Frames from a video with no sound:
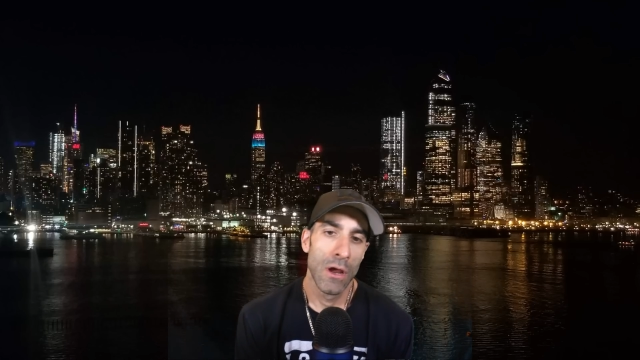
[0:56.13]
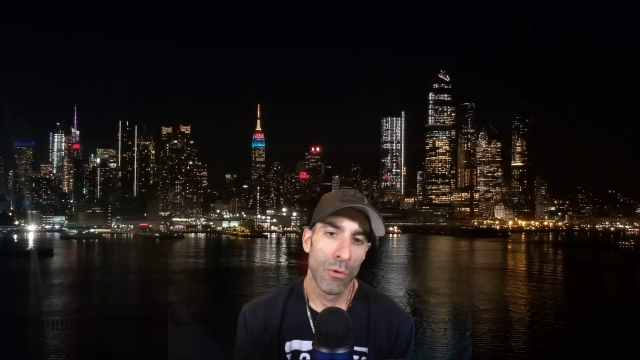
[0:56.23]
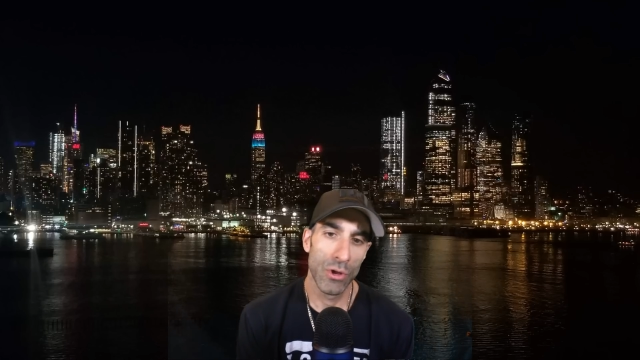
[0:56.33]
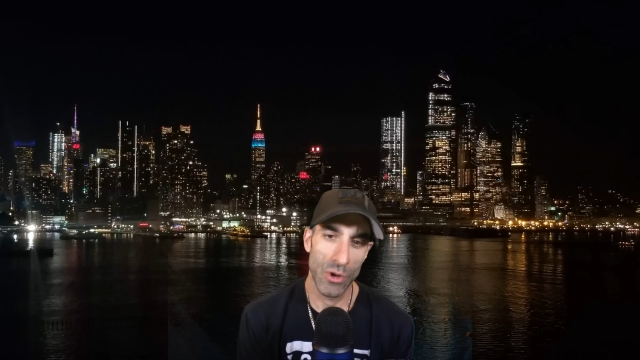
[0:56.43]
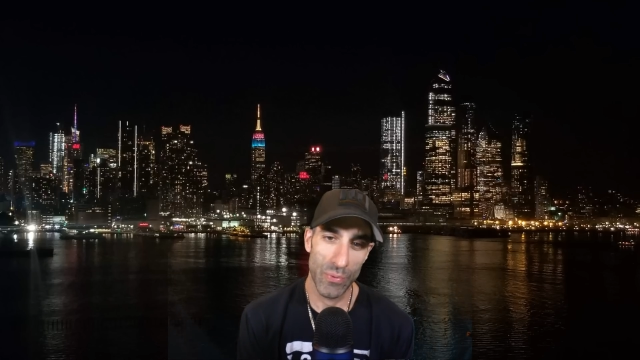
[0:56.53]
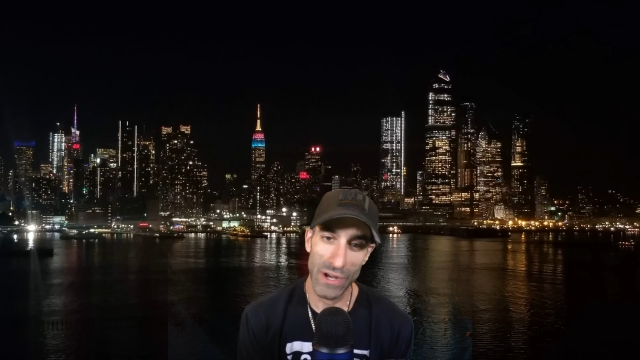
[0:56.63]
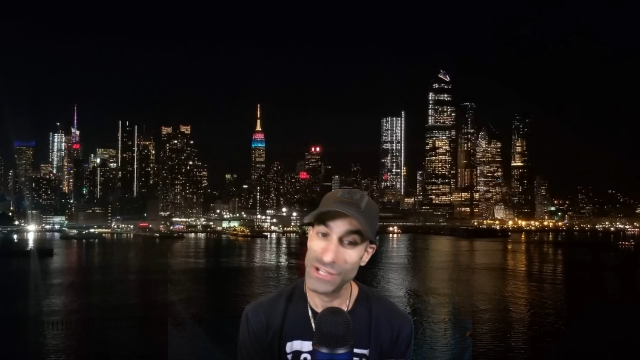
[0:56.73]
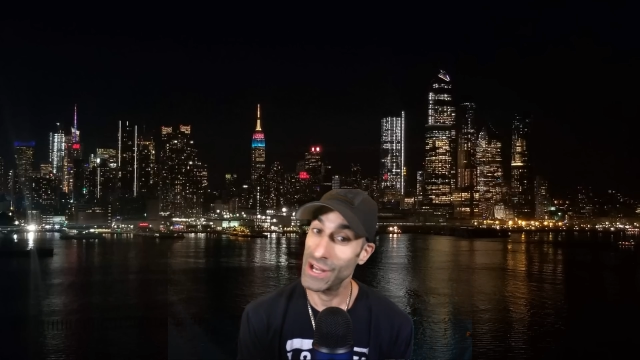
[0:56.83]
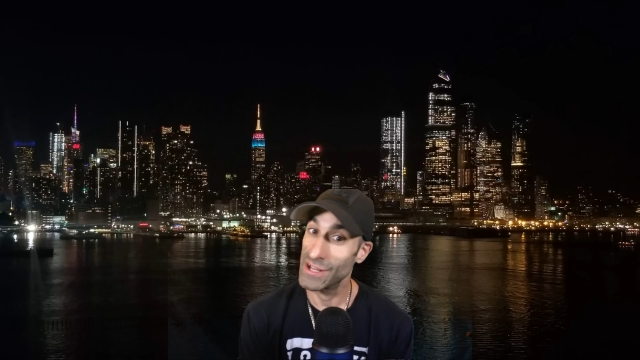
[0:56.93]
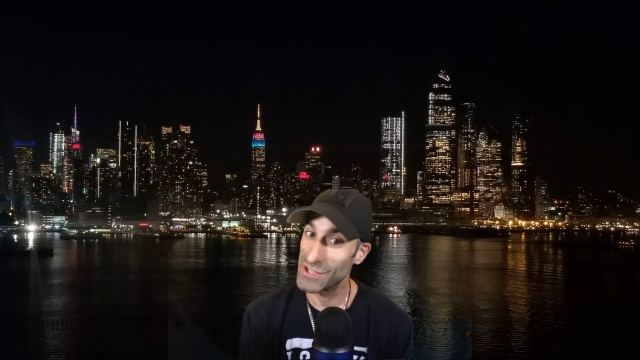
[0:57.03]
Really do
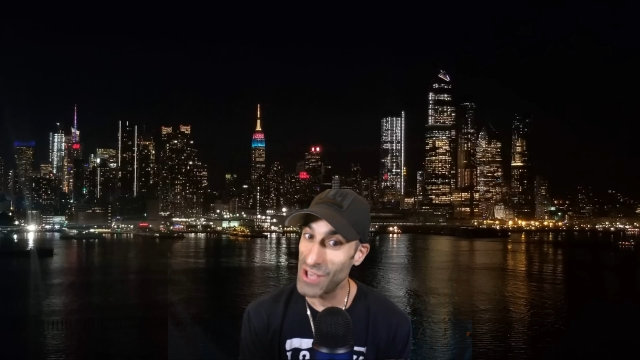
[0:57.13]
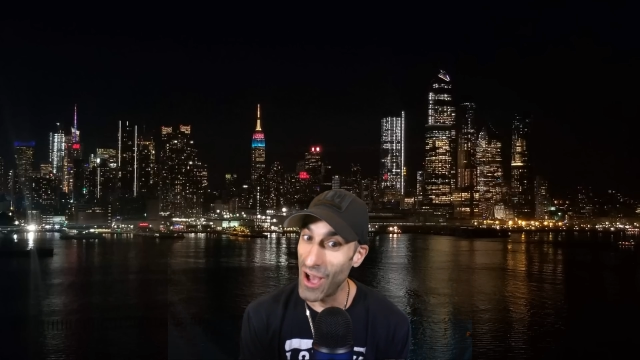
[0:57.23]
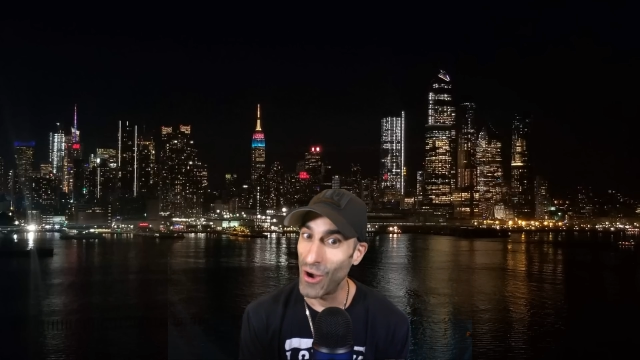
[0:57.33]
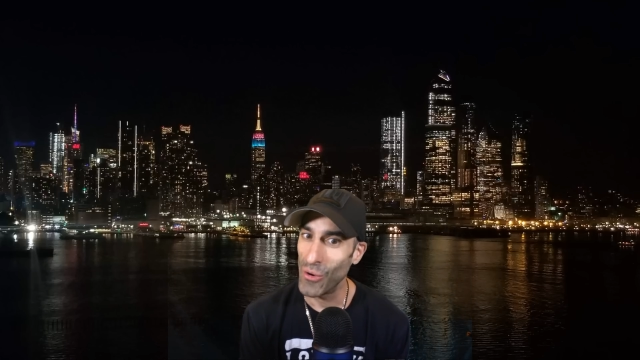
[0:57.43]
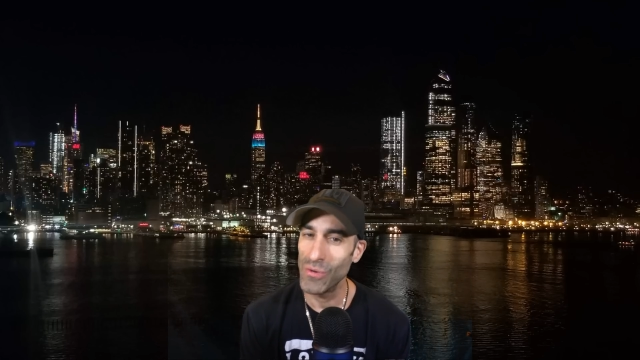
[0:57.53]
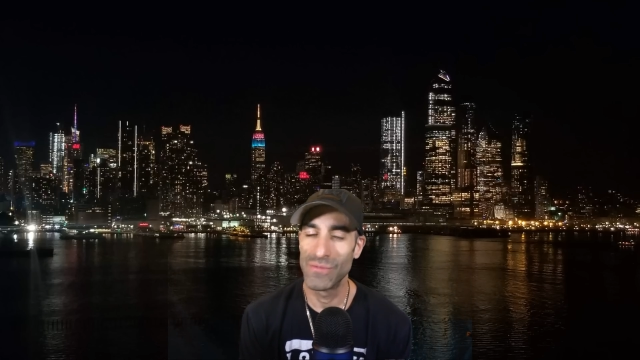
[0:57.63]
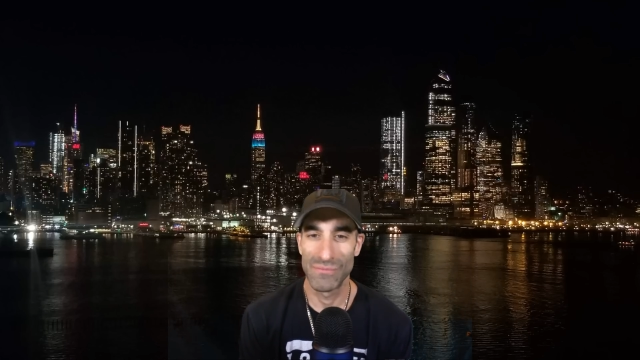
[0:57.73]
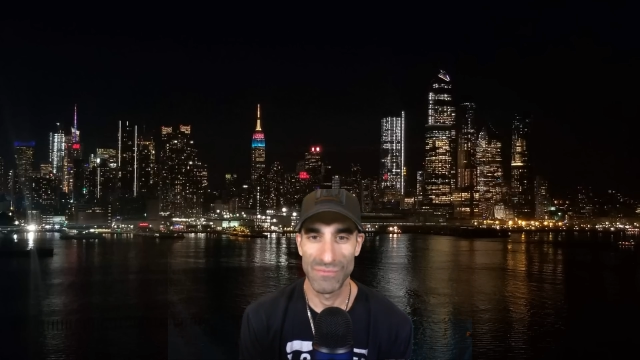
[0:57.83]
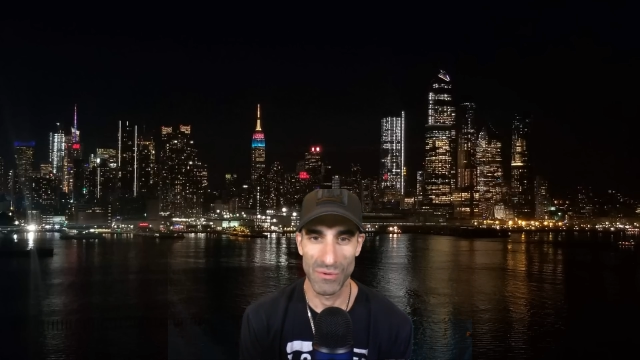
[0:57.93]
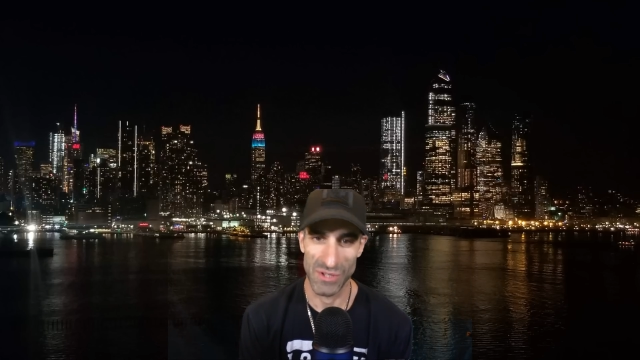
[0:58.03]
appreciate it. So,
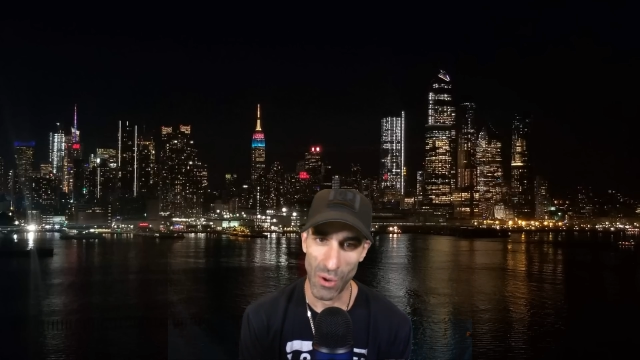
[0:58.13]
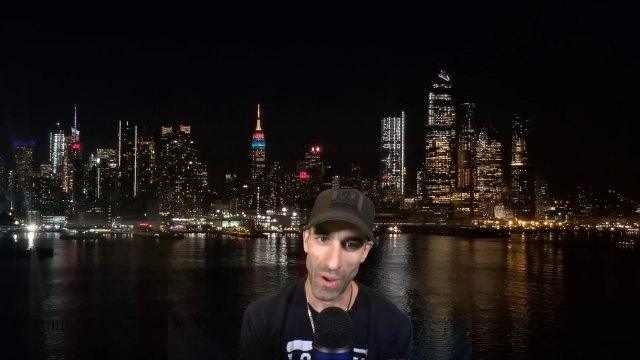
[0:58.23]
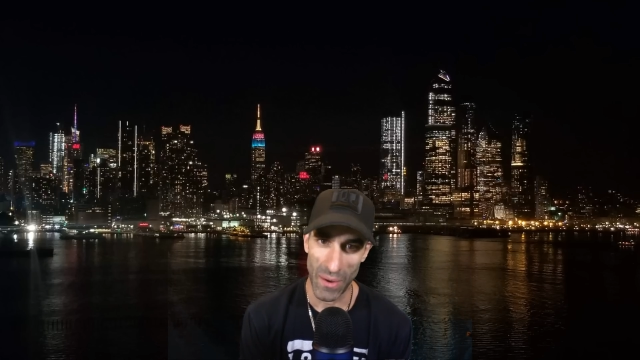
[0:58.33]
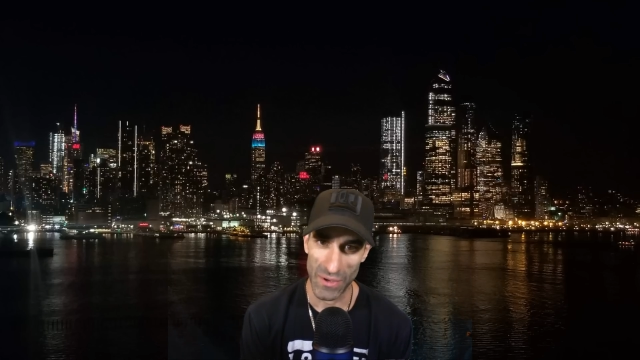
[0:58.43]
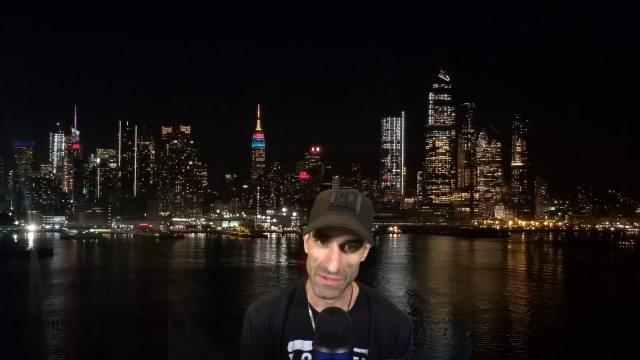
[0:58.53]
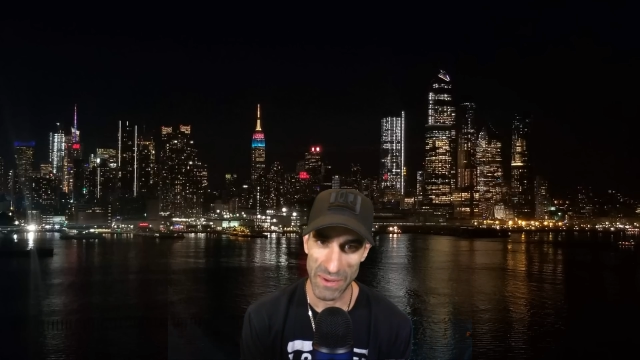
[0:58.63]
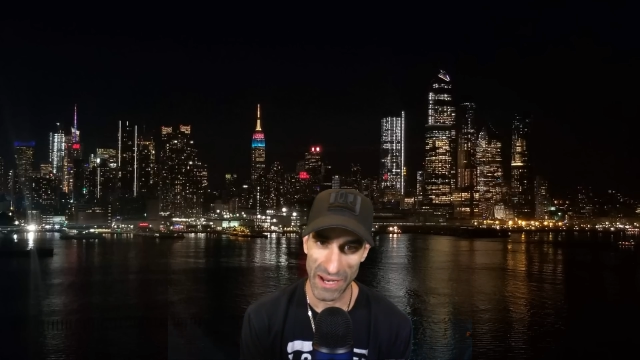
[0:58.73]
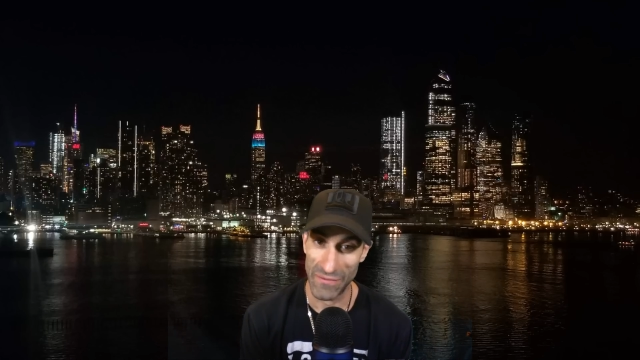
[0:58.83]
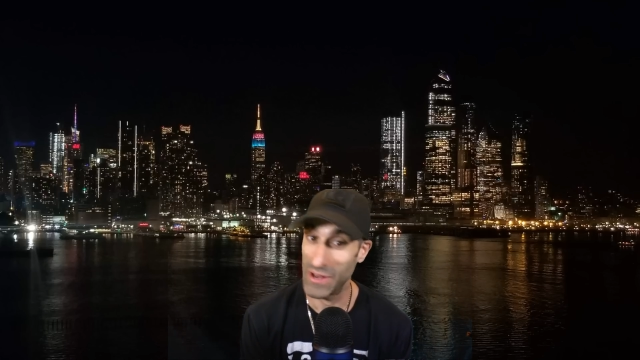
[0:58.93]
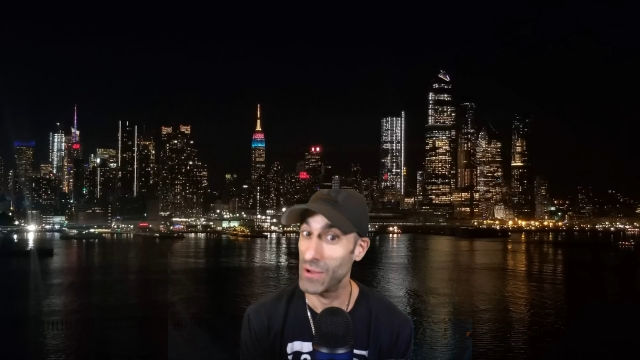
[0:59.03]
there was no way I wasn't
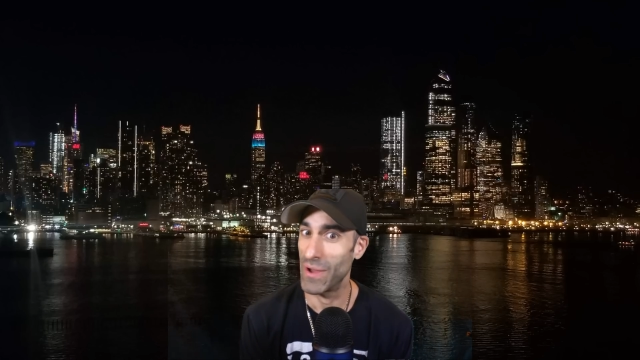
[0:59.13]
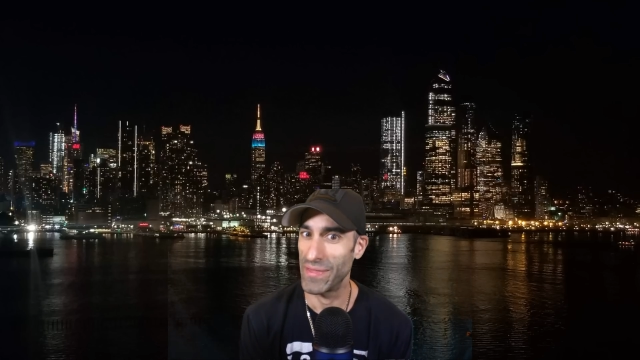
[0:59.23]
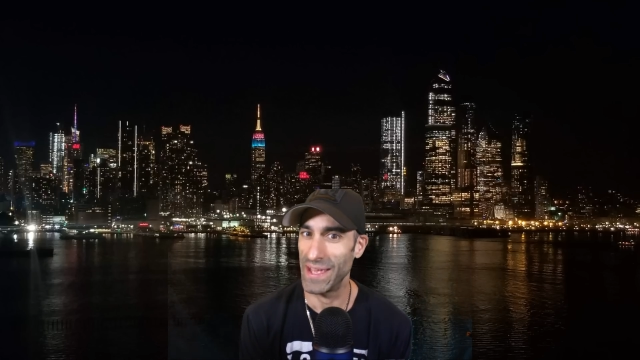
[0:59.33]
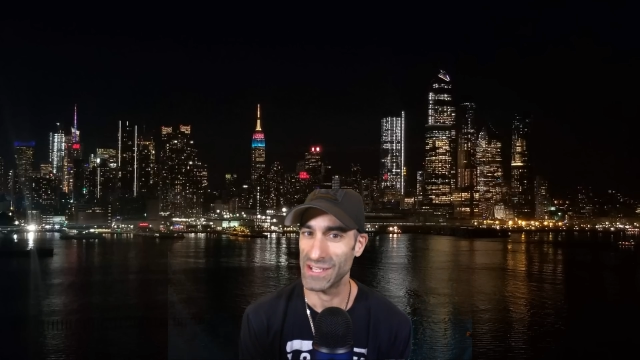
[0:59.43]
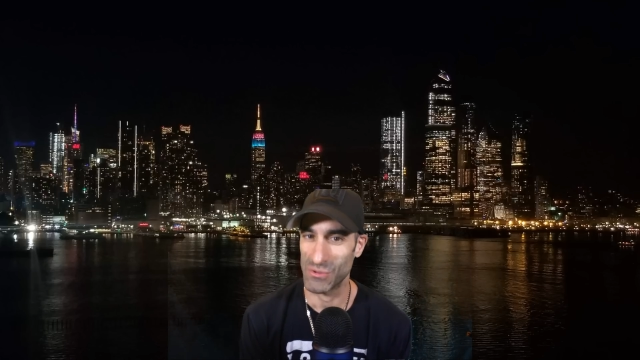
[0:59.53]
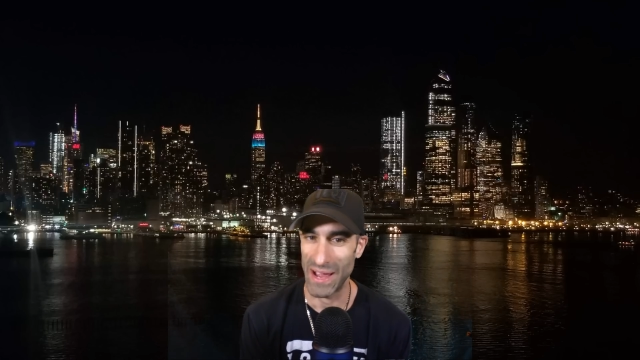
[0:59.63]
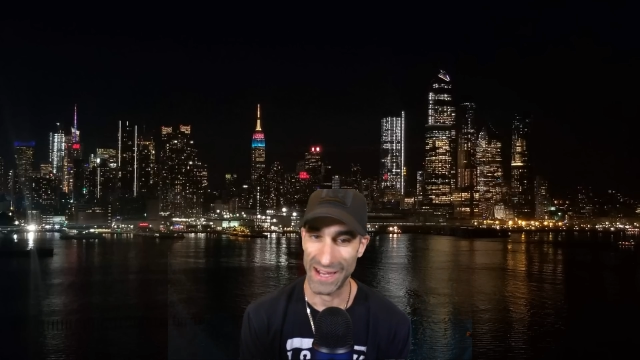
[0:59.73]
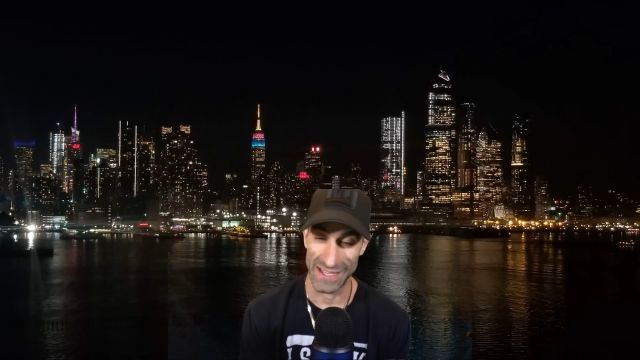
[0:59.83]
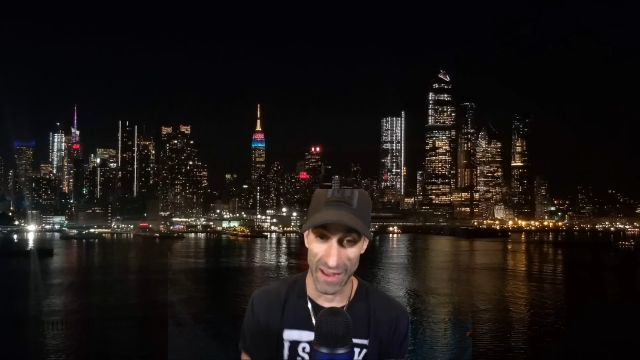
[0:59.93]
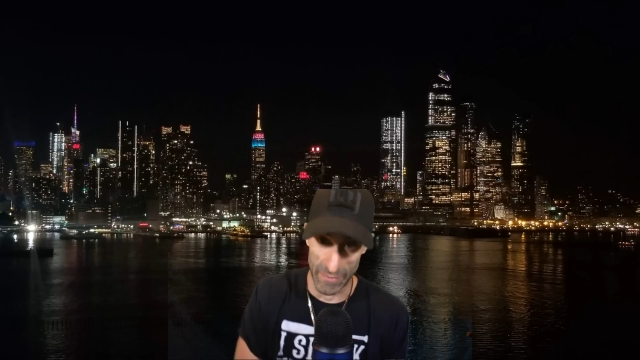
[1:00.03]
making a video on this, right?
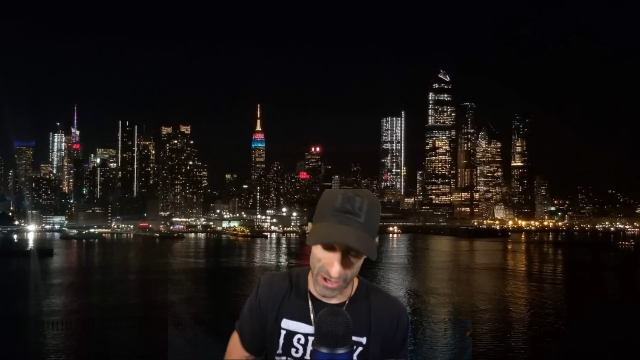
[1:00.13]
Because I've